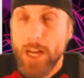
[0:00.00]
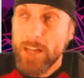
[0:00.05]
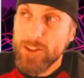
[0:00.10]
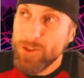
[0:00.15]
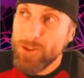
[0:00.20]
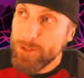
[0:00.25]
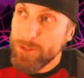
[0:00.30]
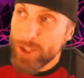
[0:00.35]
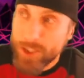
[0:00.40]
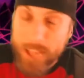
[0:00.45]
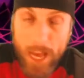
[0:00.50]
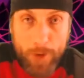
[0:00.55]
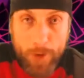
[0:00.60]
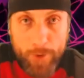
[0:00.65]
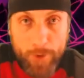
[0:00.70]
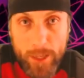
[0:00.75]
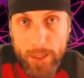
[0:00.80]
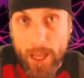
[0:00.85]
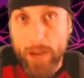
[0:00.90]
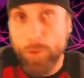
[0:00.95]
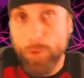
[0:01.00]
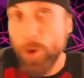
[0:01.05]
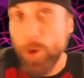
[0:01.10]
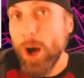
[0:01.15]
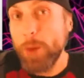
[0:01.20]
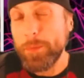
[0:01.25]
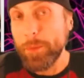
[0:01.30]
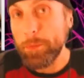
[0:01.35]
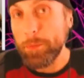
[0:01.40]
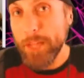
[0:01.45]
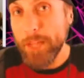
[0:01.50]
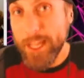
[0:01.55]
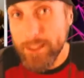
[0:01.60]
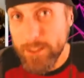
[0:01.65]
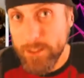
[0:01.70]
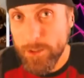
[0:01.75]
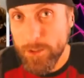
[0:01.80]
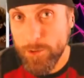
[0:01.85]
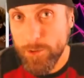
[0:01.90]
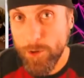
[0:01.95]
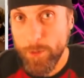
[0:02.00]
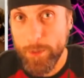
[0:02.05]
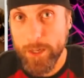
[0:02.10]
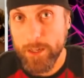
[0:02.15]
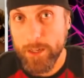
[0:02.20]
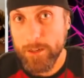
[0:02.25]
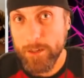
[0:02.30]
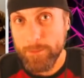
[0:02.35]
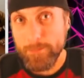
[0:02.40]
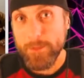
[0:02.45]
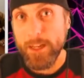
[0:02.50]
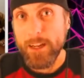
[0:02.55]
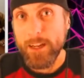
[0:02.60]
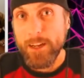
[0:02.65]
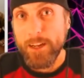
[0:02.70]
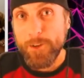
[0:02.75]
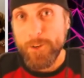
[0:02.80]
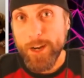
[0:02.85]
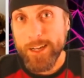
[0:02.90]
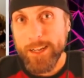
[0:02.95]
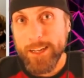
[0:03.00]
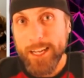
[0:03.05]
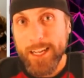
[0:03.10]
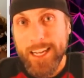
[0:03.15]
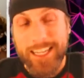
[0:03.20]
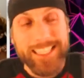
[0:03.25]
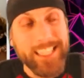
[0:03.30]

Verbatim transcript: So just that red light will help the plants to grow bigger, right?